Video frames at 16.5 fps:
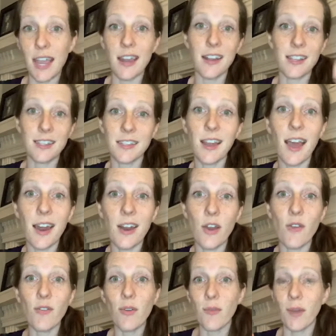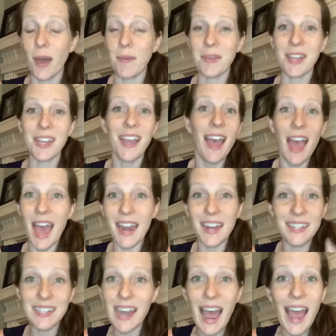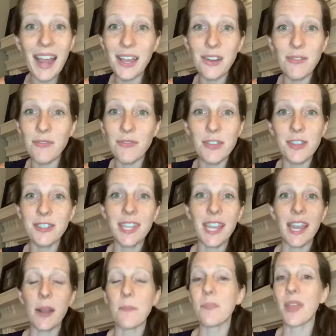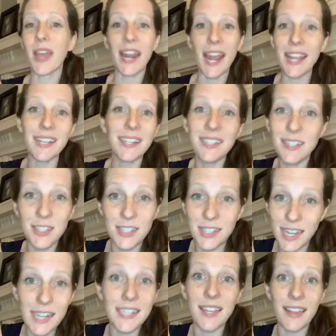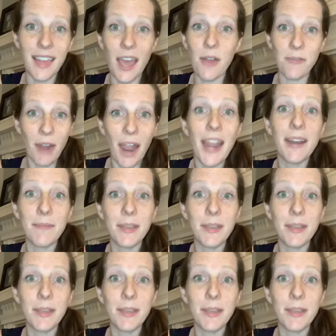and it's not overwhelming and it's not confusing, and I can stick to that, right?